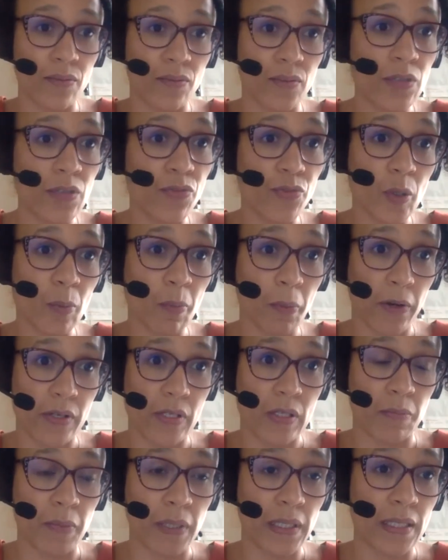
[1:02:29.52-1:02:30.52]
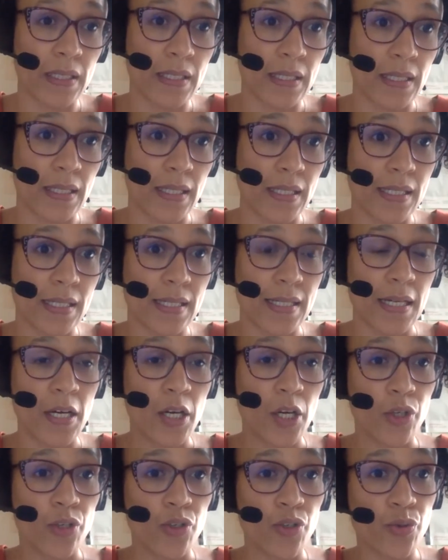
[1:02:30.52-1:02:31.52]
different possibilities
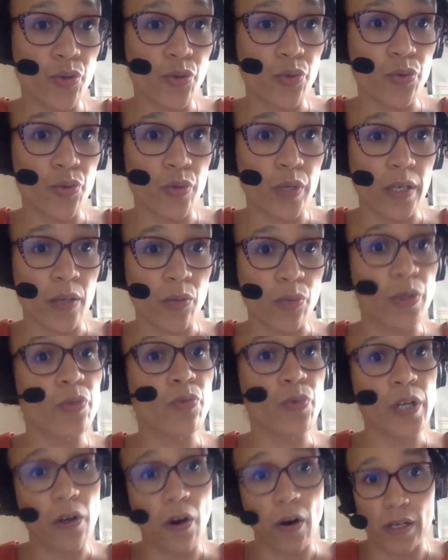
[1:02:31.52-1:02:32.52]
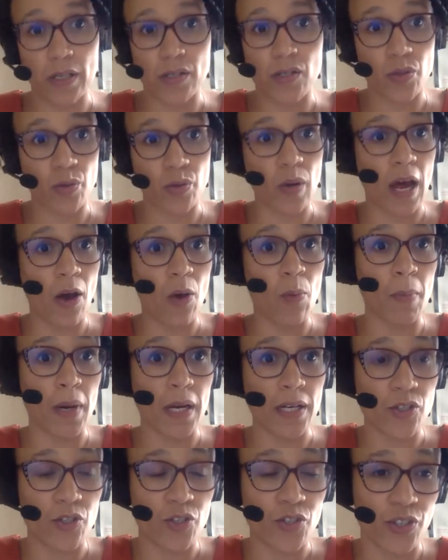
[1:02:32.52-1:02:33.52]
to with regards to how
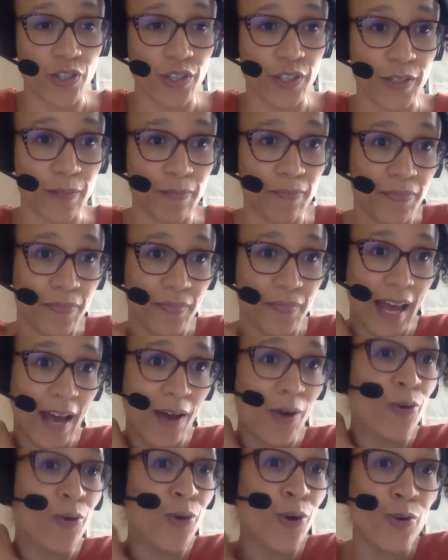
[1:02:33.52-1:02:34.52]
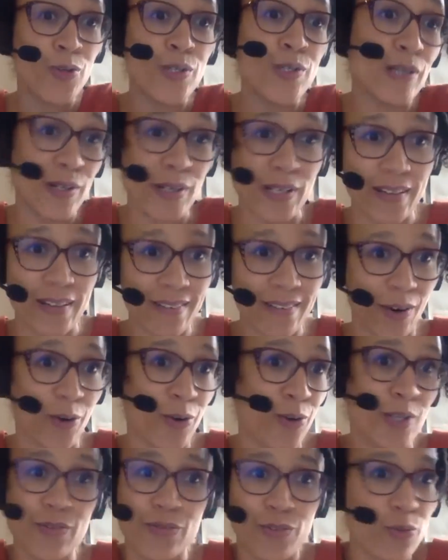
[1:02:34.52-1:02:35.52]
much, how closely,
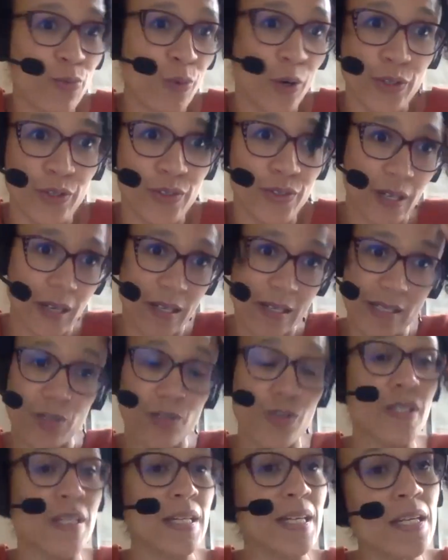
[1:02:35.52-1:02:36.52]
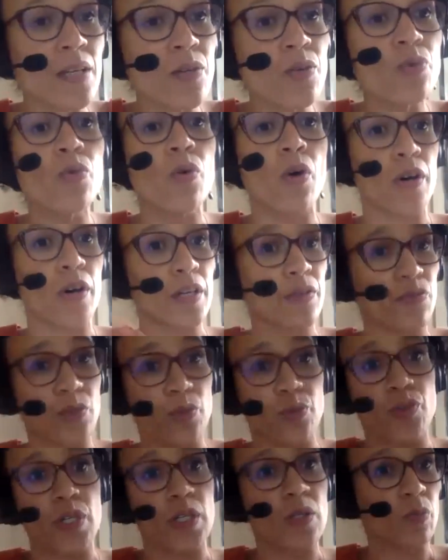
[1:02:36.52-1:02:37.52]
or if you want us to see you, or if
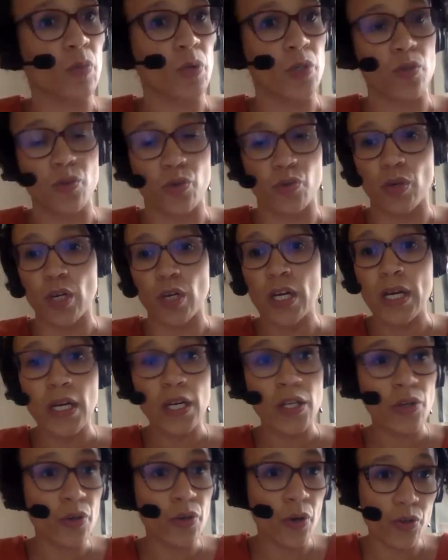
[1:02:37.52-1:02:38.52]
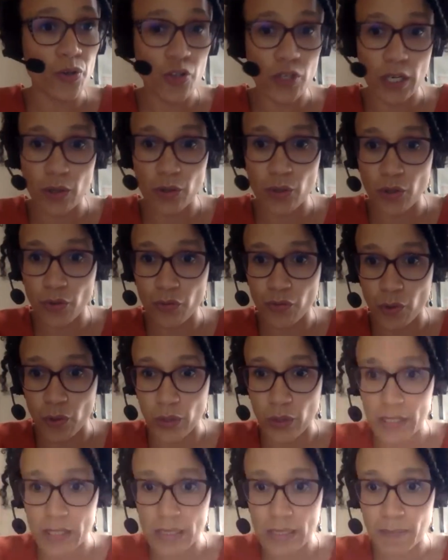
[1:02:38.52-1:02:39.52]
you just want to, you know, share your
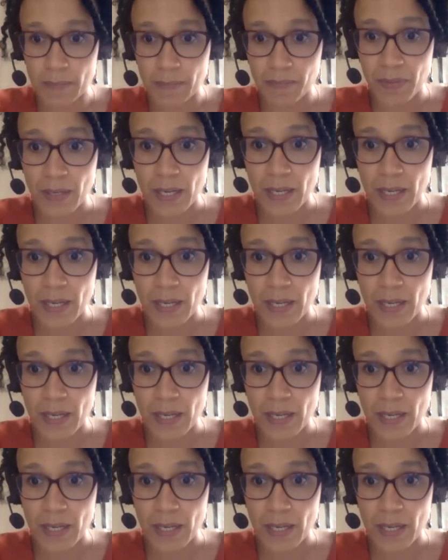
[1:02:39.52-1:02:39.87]
voice.